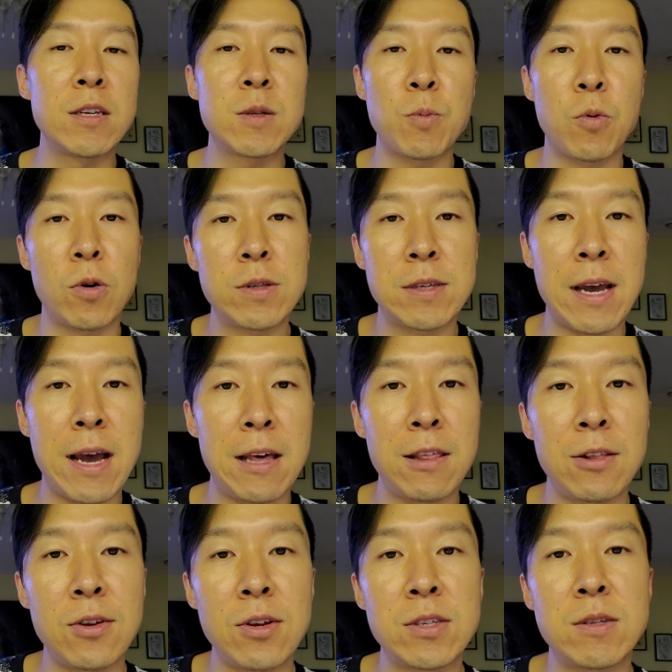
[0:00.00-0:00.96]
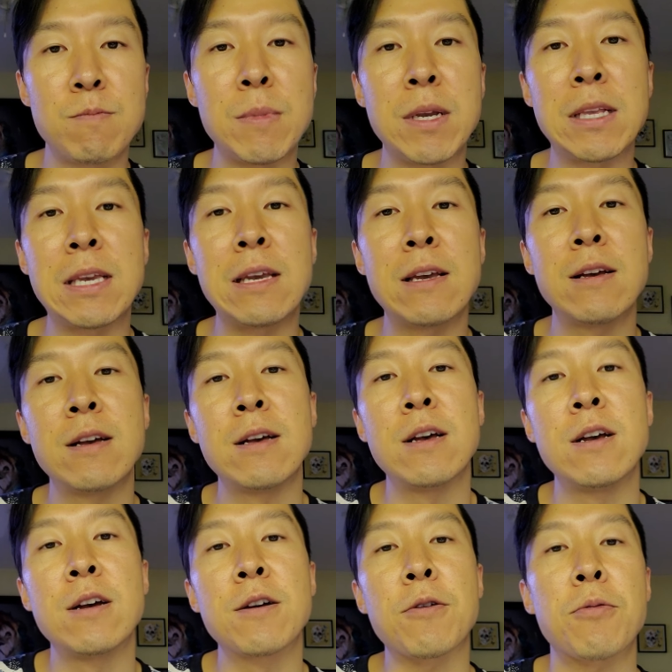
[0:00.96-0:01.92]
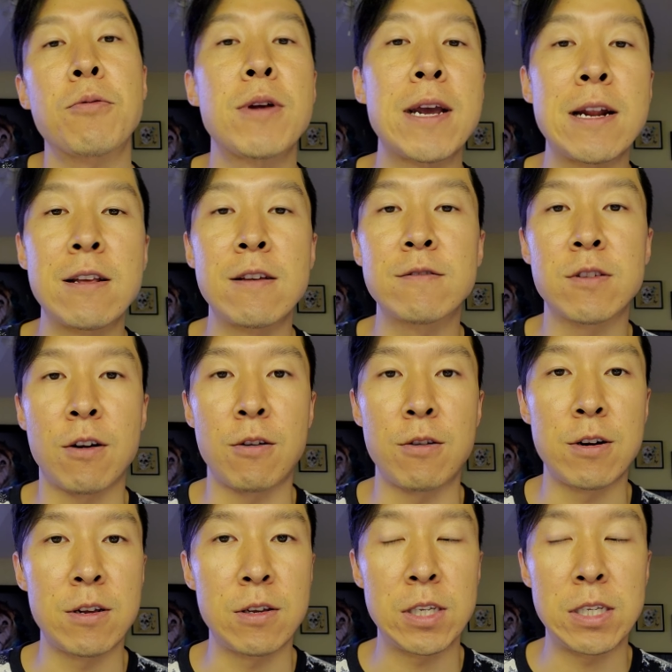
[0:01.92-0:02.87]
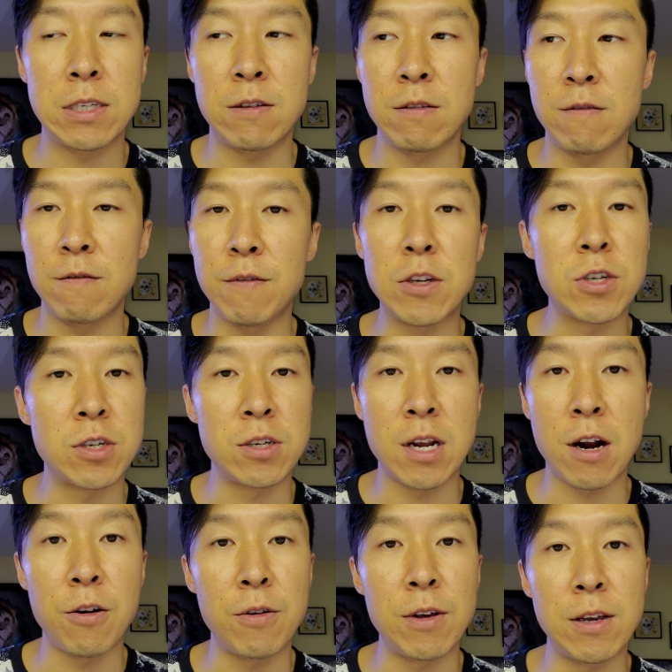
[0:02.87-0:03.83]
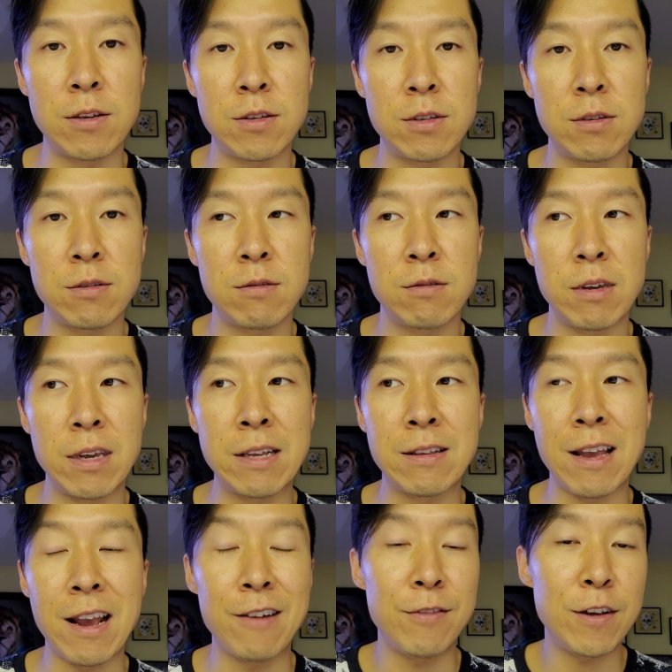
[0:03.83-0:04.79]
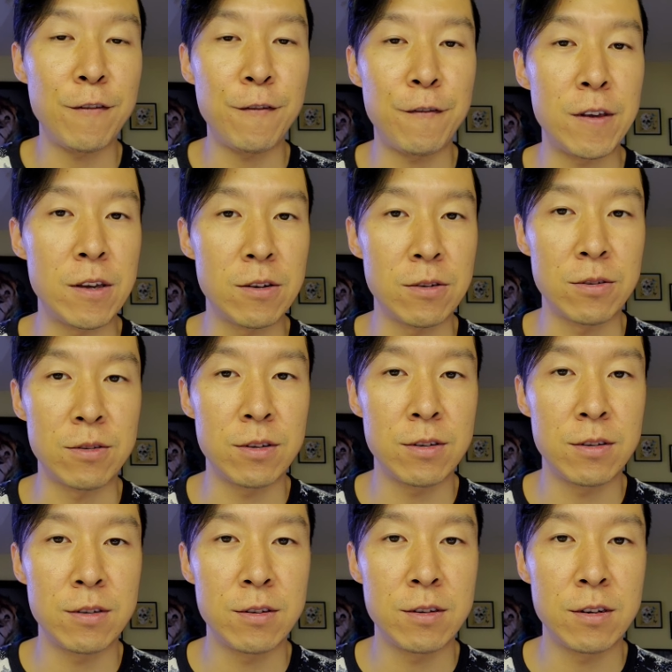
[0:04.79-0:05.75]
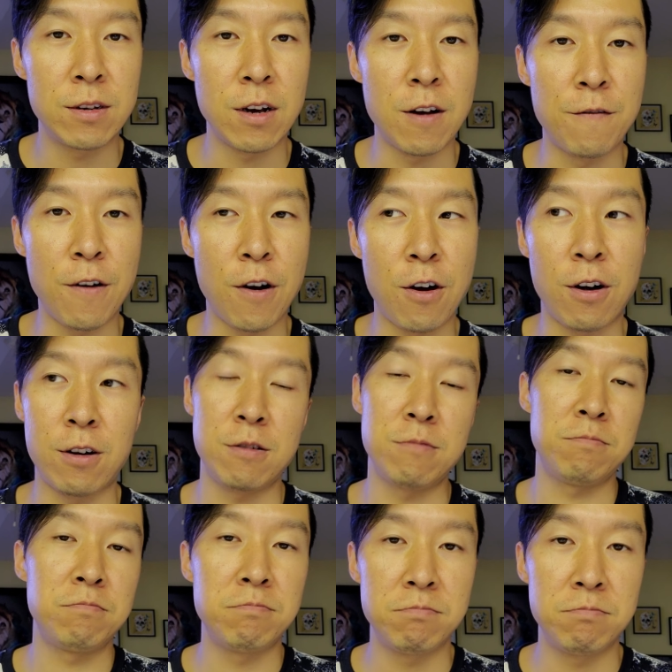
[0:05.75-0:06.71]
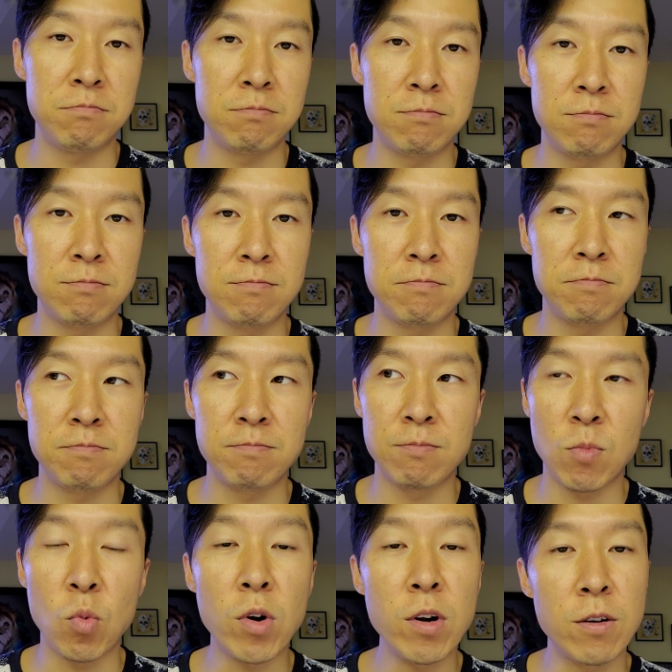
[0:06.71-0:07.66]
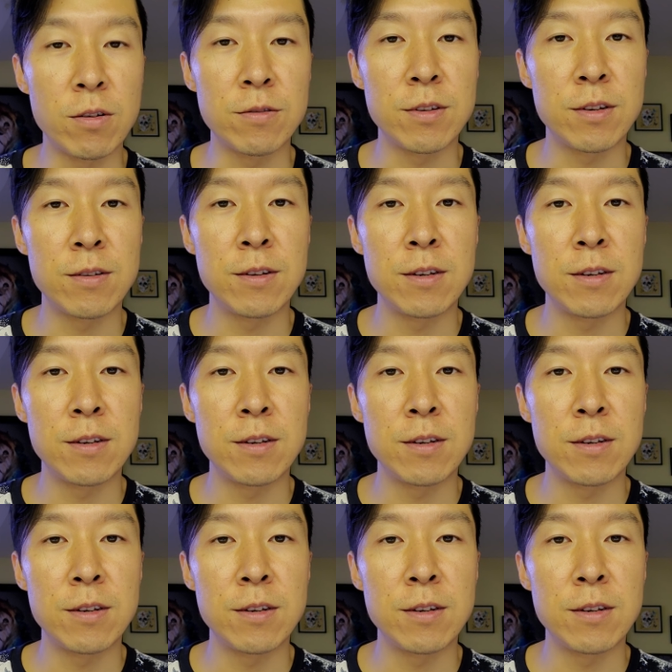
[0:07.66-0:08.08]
sports athletes, many creatives, artists, visionaries in every field of our world,